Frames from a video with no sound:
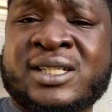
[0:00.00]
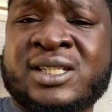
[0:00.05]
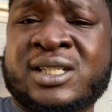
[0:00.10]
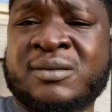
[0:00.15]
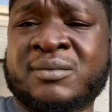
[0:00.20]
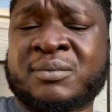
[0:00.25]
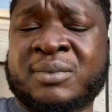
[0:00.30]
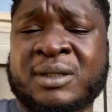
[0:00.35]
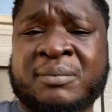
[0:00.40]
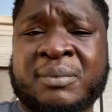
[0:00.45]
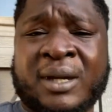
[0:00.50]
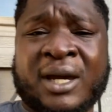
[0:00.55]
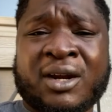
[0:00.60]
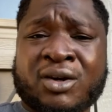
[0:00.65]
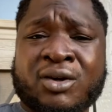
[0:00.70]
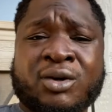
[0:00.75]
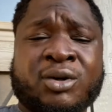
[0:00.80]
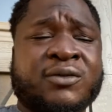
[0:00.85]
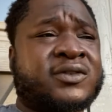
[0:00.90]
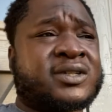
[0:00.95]
should be
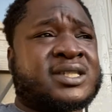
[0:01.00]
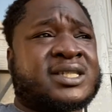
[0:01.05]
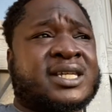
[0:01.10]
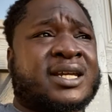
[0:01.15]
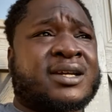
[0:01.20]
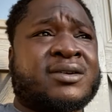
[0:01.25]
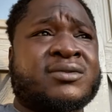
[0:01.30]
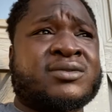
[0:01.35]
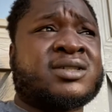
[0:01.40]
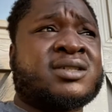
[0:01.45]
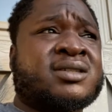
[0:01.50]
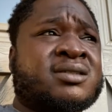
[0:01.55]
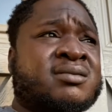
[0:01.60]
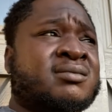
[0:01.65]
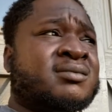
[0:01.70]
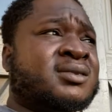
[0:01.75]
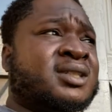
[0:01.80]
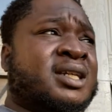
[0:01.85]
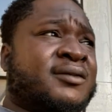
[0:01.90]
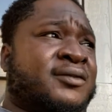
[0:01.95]
better or if it sounds
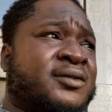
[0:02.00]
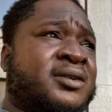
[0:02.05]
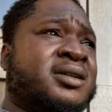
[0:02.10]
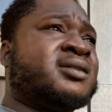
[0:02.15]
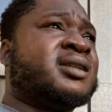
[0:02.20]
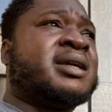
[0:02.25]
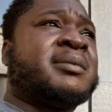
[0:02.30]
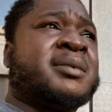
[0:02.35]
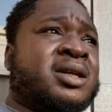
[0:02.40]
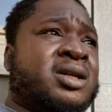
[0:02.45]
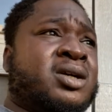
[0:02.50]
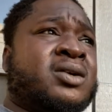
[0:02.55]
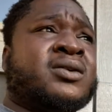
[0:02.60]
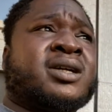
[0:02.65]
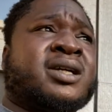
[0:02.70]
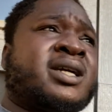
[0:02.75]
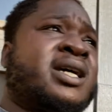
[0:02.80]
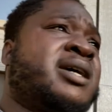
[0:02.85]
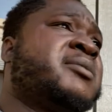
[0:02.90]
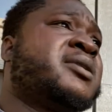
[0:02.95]
different, let me know in the
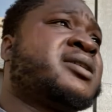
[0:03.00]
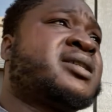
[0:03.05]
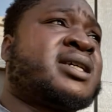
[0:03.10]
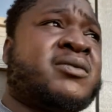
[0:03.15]
comments.